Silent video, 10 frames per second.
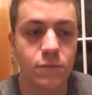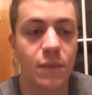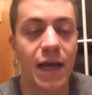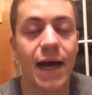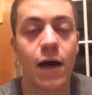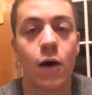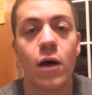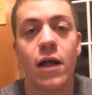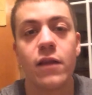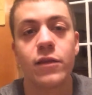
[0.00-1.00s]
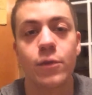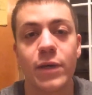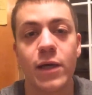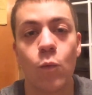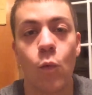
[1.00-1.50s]
Now there'll
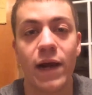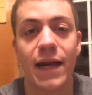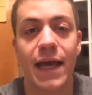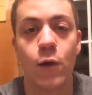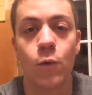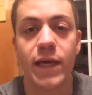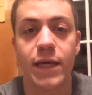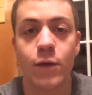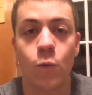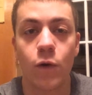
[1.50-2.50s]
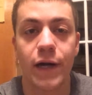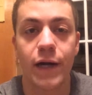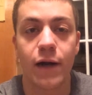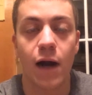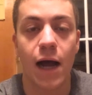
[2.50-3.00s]
be one day a week where